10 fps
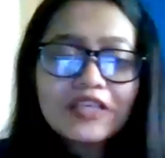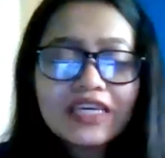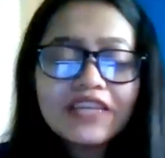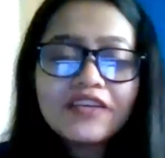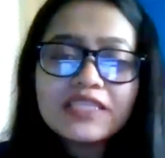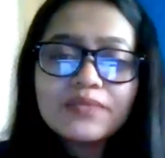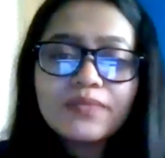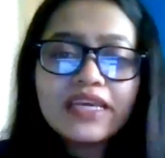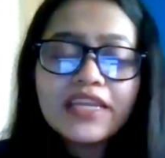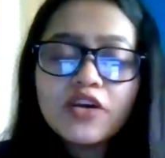so can you
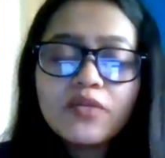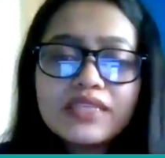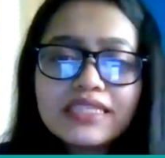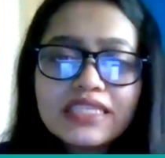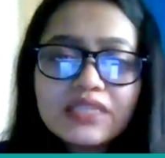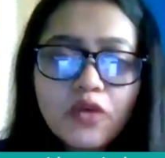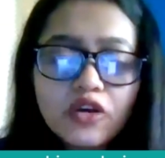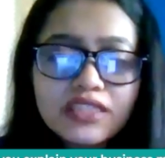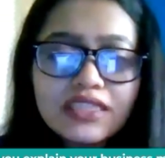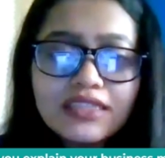explain your business
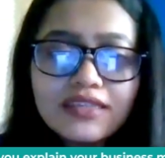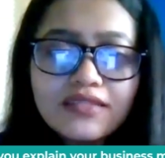model?